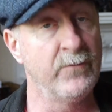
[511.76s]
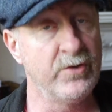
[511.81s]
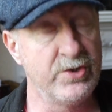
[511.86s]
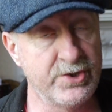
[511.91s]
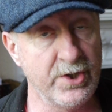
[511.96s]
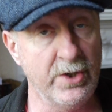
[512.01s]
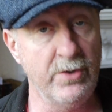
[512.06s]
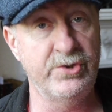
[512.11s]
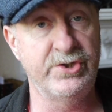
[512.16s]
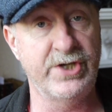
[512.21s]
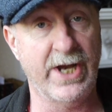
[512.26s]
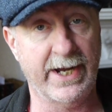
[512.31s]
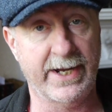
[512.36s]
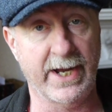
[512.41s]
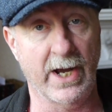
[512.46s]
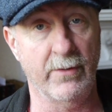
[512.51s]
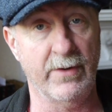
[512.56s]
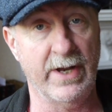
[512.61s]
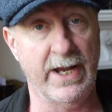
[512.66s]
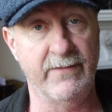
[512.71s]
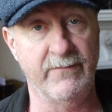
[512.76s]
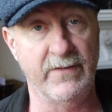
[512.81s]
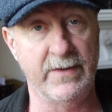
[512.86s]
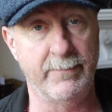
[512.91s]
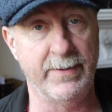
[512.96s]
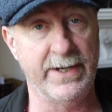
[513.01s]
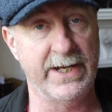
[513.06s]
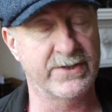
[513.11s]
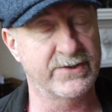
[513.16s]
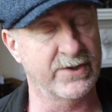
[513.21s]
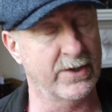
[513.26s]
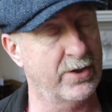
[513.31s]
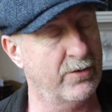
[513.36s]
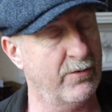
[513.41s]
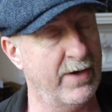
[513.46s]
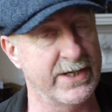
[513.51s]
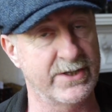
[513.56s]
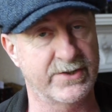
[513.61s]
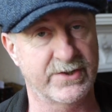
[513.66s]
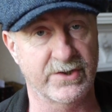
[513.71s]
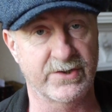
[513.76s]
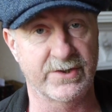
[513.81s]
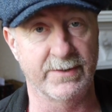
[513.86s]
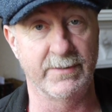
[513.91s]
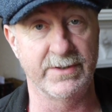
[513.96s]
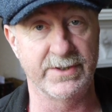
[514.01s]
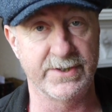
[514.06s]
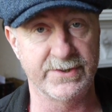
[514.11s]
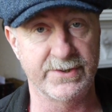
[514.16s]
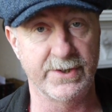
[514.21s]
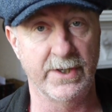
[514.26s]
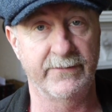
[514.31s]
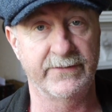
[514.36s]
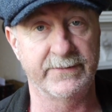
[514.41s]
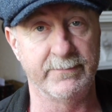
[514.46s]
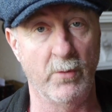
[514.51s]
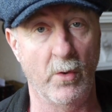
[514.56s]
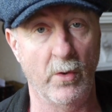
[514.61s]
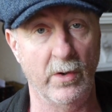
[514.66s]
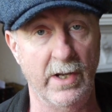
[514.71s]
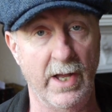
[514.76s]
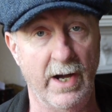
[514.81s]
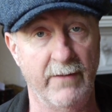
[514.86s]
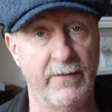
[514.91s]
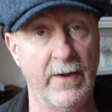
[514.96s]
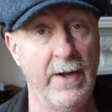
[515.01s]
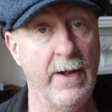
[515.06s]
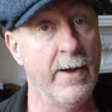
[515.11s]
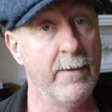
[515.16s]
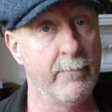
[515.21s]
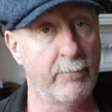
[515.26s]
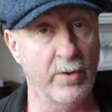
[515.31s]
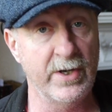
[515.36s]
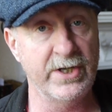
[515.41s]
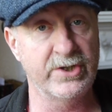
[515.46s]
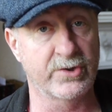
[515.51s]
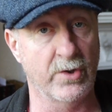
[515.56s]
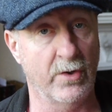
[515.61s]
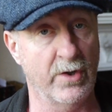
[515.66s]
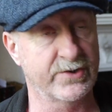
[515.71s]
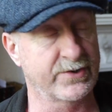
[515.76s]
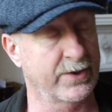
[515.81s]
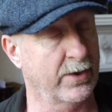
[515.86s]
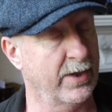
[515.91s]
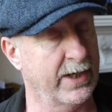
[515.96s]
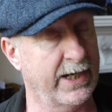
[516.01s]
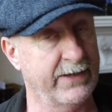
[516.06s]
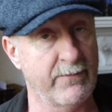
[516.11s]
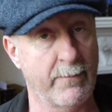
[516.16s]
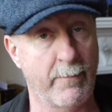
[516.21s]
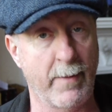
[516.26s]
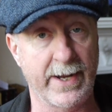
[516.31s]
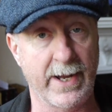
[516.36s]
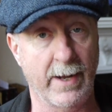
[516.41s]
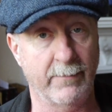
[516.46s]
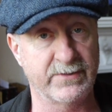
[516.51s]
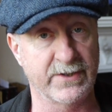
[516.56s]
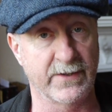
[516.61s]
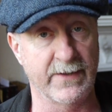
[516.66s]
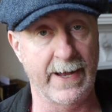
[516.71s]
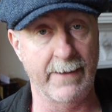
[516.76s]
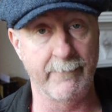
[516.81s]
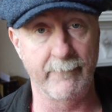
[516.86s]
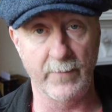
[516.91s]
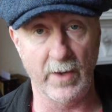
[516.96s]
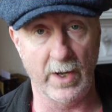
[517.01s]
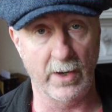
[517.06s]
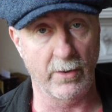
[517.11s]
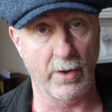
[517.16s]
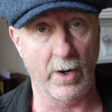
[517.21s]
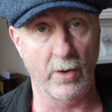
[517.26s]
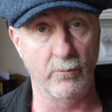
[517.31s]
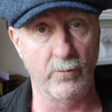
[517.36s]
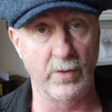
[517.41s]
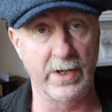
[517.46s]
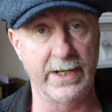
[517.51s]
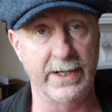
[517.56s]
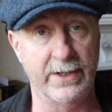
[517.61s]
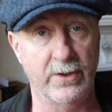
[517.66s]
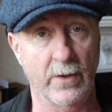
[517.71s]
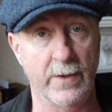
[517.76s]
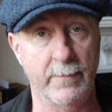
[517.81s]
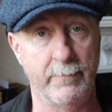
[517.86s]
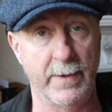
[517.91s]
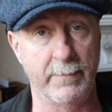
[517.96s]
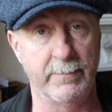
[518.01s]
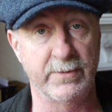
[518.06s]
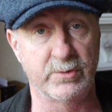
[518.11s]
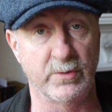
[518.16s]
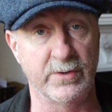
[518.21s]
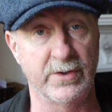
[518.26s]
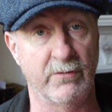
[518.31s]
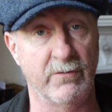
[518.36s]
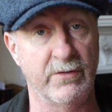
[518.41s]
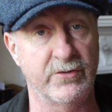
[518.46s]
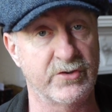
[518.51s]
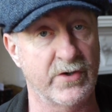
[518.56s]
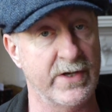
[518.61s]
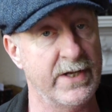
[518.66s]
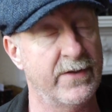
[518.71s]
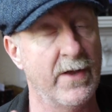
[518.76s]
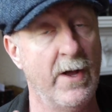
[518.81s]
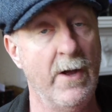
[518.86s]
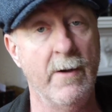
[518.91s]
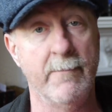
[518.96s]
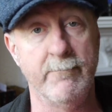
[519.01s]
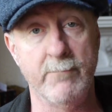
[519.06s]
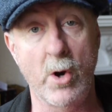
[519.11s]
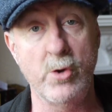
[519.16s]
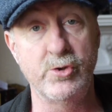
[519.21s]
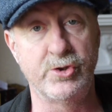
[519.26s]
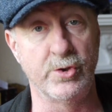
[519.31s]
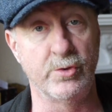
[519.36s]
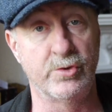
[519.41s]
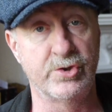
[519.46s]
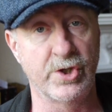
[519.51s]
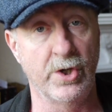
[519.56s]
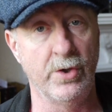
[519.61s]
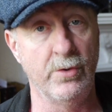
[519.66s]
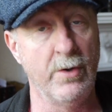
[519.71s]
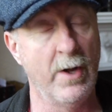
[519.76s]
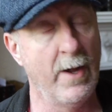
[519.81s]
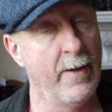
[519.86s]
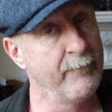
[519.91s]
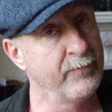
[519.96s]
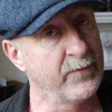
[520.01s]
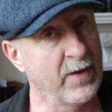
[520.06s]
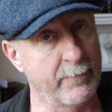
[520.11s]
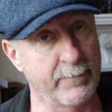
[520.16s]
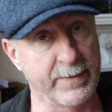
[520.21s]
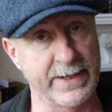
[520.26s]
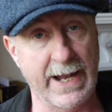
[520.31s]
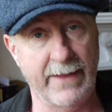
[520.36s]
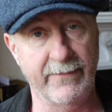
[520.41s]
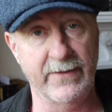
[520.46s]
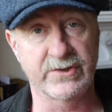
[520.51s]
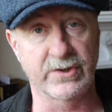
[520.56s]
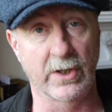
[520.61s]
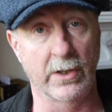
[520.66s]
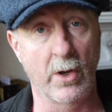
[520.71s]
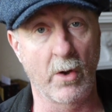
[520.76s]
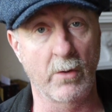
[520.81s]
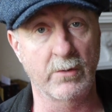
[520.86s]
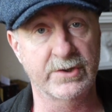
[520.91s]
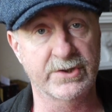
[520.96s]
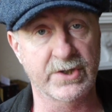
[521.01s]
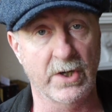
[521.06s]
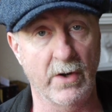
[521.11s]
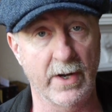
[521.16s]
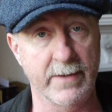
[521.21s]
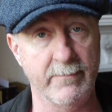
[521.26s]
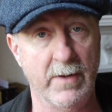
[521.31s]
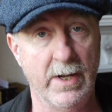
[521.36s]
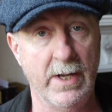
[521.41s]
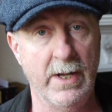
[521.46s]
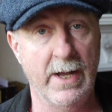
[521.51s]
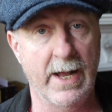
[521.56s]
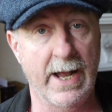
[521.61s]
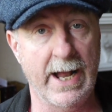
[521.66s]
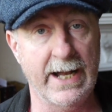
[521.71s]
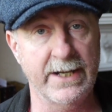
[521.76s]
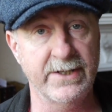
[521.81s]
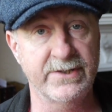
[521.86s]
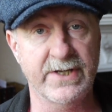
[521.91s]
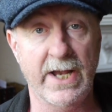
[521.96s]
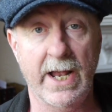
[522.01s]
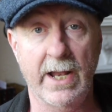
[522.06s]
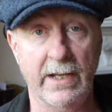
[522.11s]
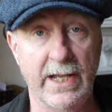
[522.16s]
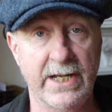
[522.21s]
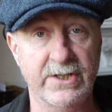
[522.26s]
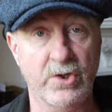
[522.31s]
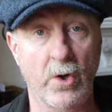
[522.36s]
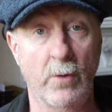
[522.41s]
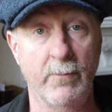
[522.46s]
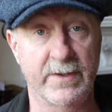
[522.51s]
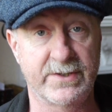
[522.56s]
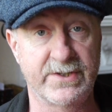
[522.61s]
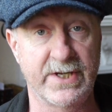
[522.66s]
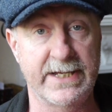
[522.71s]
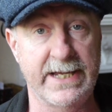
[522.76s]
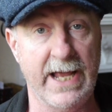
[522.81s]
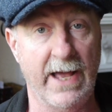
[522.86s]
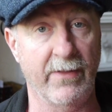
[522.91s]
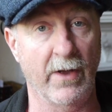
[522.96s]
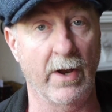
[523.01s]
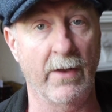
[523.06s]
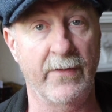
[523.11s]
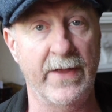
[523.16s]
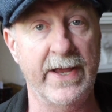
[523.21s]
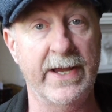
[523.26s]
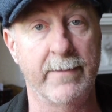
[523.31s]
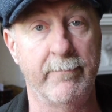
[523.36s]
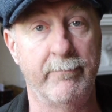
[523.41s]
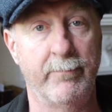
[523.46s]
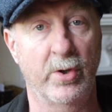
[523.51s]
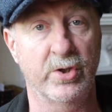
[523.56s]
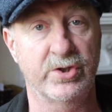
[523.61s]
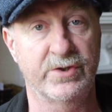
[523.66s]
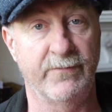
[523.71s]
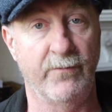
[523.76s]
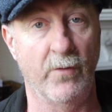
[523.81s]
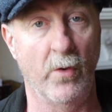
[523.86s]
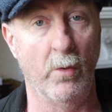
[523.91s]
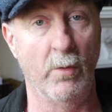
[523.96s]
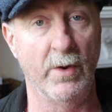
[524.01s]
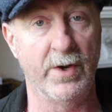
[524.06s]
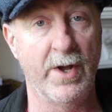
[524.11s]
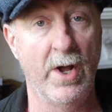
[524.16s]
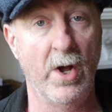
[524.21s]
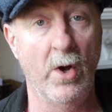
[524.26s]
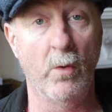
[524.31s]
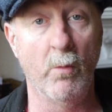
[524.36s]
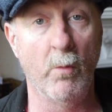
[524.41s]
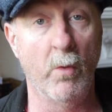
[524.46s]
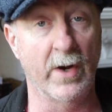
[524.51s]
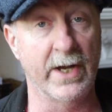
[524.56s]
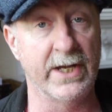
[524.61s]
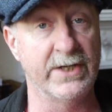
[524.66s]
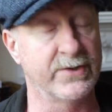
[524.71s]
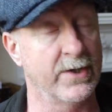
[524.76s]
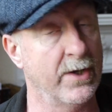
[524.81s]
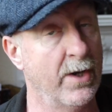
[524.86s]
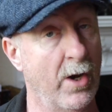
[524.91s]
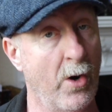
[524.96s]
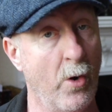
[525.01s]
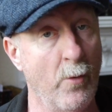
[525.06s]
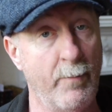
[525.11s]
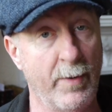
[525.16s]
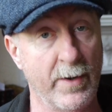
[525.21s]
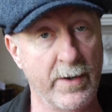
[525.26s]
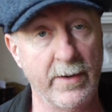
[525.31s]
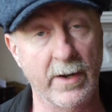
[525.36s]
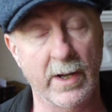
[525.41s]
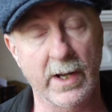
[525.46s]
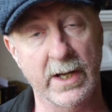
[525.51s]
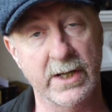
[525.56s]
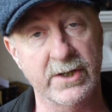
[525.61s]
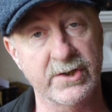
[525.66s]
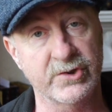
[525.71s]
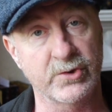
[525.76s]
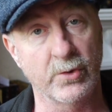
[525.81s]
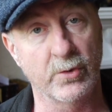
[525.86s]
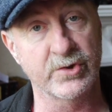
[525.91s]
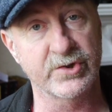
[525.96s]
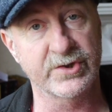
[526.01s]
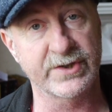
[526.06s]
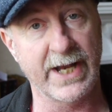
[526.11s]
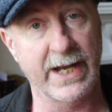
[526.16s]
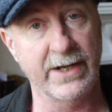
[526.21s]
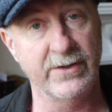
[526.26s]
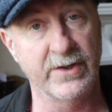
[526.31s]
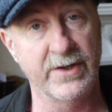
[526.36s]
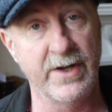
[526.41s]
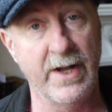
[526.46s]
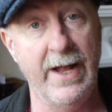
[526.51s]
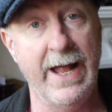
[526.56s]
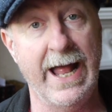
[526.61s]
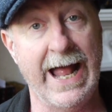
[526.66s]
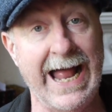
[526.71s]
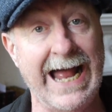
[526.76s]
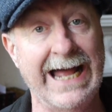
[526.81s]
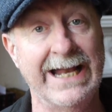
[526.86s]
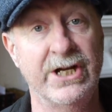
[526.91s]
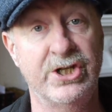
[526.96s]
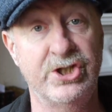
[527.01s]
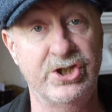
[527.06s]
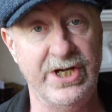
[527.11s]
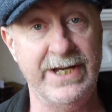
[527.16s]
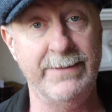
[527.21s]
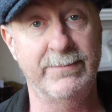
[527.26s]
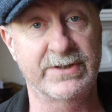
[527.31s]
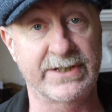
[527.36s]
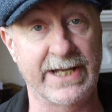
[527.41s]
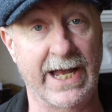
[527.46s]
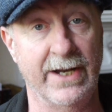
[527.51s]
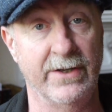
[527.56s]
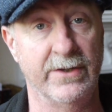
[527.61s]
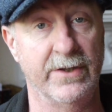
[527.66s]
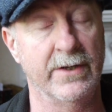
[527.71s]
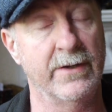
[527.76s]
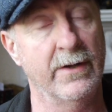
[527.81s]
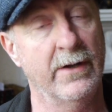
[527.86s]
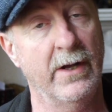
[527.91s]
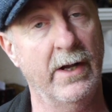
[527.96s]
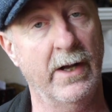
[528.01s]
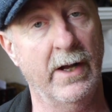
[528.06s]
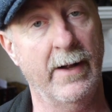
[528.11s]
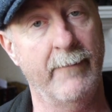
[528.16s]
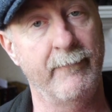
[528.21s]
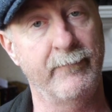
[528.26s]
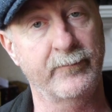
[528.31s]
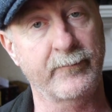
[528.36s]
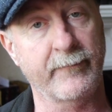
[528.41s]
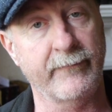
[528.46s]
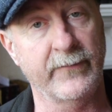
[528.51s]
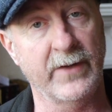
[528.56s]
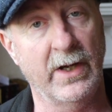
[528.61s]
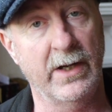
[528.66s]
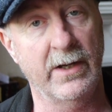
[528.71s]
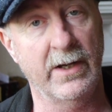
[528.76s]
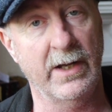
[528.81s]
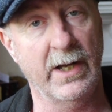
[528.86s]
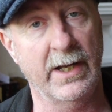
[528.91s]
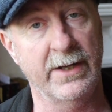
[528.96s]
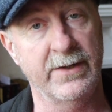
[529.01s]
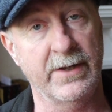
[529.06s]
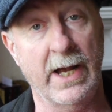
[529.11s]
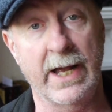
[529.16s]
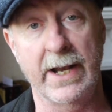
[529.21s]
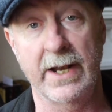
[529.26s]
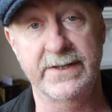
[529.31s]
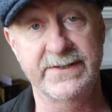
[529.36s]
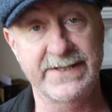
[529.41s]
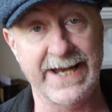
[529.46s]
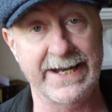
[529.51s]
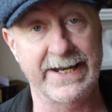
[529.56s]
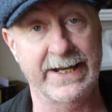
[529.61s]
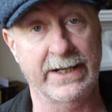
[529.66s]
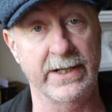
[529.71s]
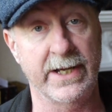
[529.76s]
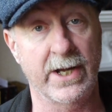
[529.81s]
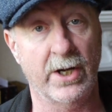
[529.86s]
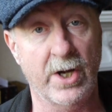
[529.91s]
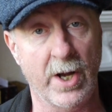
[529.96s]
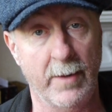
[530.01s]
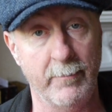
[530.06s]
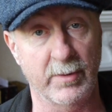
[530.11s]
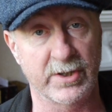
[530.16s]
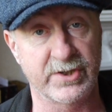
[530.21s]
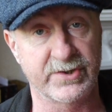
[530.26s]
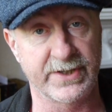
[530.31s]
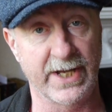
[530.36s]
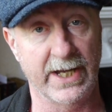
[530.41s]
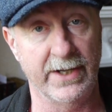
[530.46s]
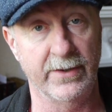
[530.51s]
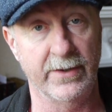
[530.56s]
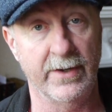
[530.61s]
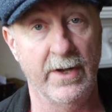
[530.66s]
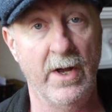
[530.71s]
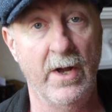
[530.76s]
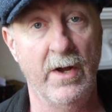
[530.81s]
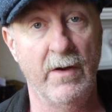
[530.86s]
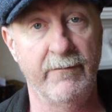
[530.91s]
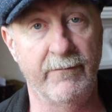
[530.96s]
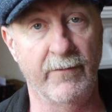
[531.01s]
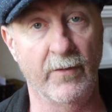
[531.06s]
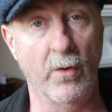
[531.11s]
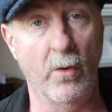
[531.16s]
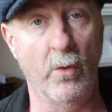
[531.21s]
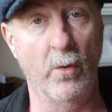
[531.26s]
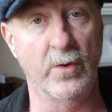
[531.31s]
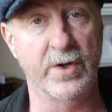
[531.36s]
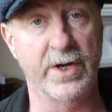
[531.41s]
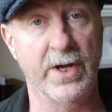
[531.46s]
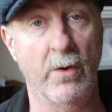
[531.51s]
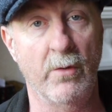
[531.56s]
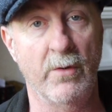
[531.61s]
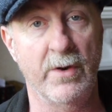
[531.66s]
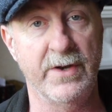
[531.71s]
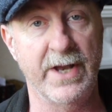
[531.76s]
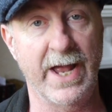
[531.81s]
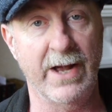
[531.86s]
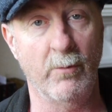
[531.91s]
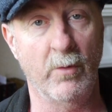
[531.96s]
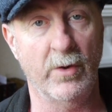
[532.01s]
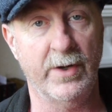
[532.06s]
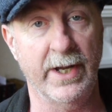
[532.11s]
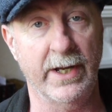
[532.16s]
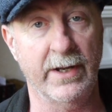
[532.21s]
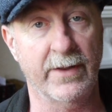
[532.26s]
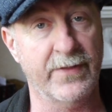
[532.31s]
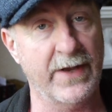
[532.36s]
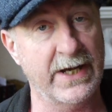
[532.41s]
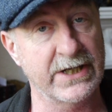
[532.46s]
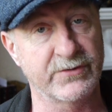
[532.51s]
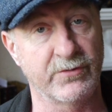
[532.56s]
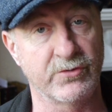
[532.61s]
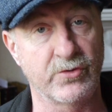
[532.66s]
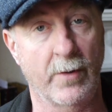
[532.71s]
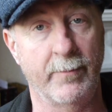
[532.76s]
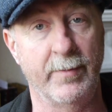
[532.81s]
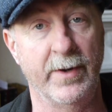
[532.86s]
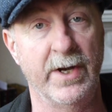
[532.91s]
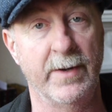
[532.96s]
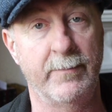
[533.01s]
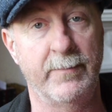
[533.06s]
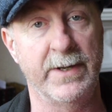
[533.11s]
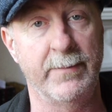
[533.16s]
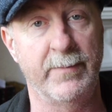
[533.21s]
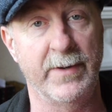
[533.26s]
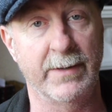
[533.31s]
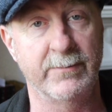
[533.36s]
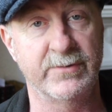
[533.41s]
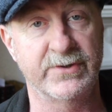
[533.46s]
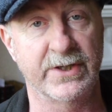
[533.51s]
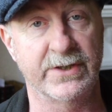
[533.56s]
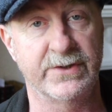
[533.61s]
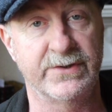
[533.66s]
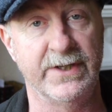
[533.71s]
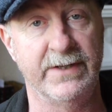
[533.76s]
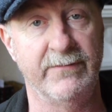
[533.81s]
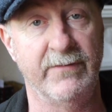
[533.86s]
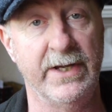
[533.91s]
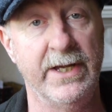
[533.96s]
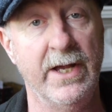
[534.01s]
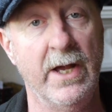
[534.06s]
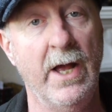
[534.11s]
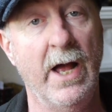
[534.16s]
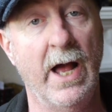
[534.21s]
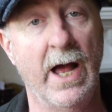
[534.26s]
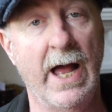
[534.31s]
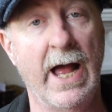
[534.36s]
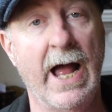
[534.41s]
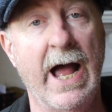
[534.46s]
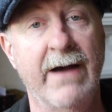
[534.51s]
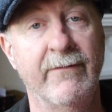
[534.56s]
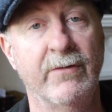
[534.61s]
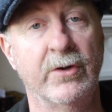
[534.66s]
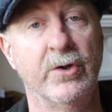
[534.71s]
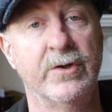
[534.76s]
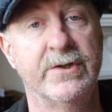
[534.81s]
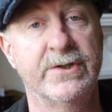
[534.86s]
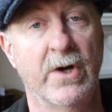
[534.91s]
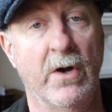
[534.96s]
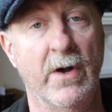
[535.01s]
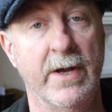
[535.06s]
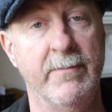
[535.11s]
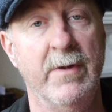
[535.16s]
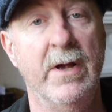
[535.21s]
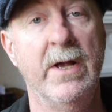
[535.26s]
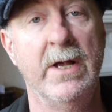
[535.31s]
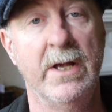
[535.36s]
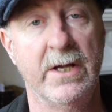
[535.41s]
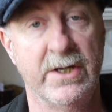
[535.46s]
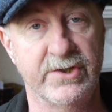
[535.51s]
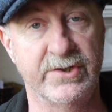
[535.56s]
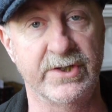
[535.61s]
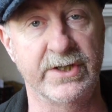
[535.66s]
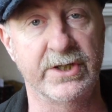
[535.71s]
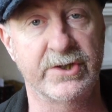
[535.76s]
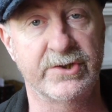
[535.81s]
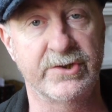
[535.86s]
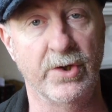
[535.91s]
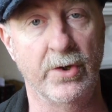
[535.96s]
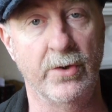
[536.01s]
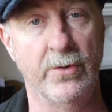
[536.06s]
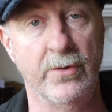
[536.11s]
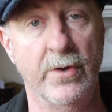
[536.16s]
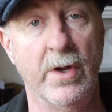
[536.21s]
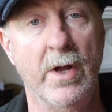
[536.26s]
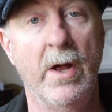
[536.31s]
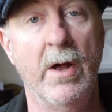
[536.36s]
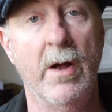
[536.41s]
Do check out AVB. It's a great system and deserves more love. Presonus, I've got to give a big up to them. Are really got the bit between their teeth. MOTU too have been at this a long time. And let's hope that together they can push forward what is an open source standard and a cheap standard and a technically accomplished standard for audio networking. Thanks for dropping into PPM6TV. Have a good time. See you soon.